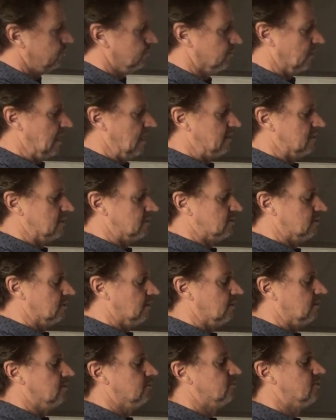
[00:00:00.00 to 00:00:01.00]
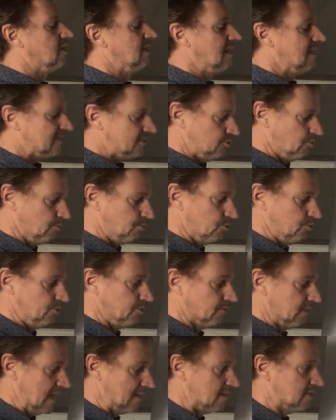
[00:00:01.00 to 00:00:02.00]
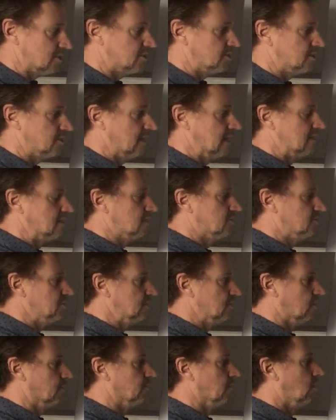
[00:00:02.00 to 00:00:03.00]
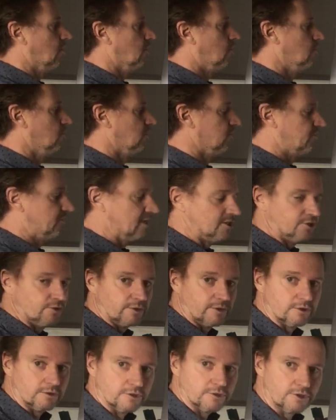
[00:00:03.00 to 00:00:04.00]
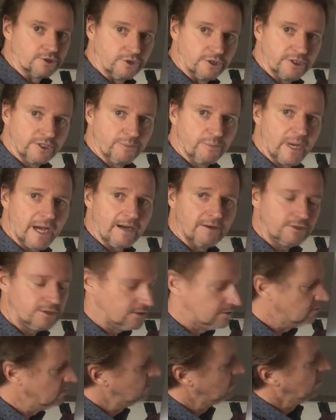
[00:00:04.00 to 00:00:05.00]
your energy, the less you put your energy on all the things you're concerned about,